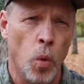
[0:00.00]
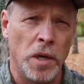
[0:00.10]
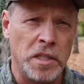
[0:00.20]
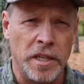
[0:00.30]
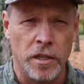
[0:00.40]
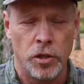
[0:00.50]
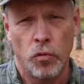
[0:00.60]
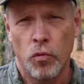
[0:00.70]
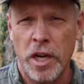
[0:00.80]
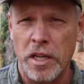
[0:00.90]
one deer to
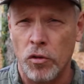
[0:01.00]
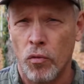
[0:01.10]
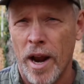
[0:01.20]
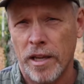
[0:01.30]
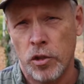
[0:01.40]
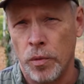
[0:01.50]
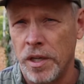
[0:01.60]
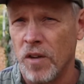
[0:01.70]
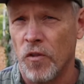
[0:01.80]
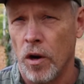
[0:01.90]
redirect to a
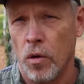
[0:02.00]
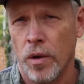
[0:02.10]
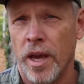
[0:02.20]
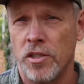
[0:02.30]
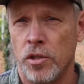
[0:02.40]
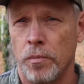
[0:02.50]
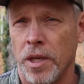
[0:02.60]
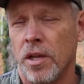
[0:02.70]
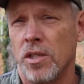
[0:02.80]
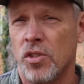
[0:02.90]
different location
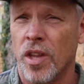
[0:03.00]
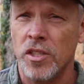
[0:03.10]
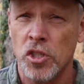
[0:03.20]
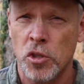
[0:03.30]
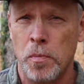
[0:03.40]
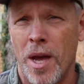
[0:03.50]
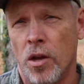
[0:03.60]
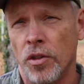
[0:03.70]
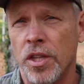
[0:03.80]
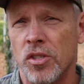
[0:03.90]
because they
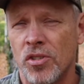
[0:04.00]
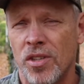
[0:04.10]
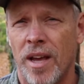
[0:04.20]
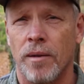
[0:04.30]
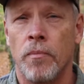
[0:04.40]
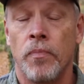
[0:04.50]
smelled this scent.